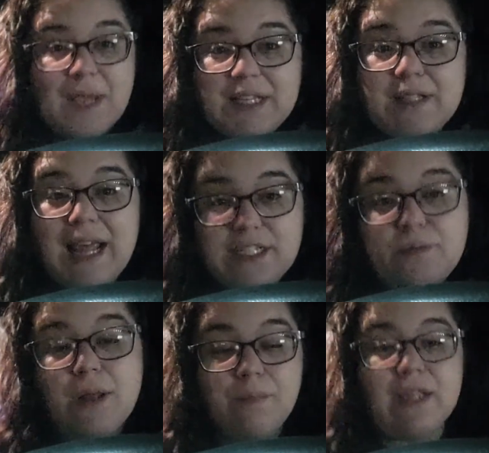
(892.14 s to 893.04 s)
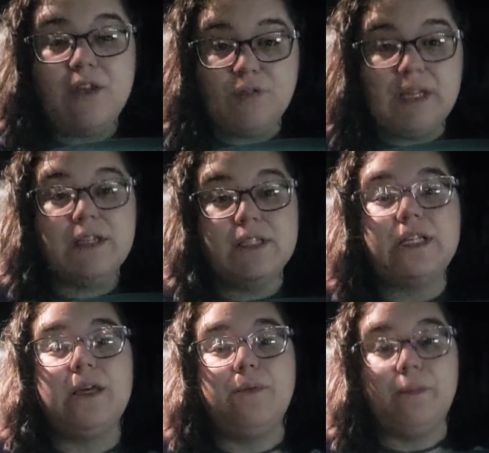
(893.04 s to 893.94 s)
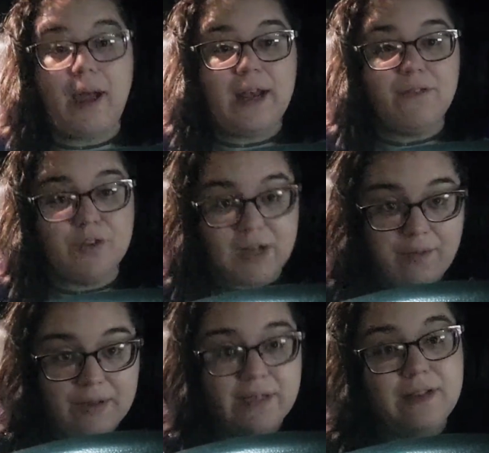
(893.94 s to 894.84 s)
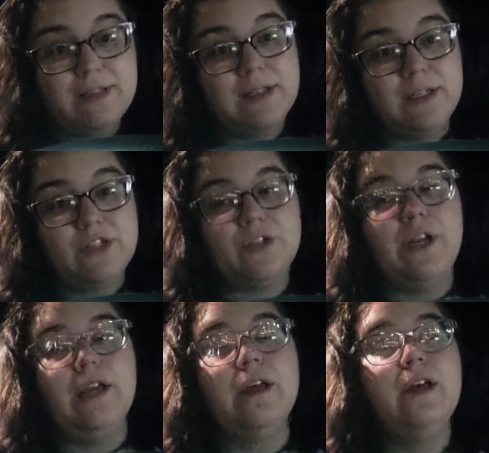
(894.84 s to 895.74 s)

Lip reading: that's something you need to keep in mind if you're coming into this industry.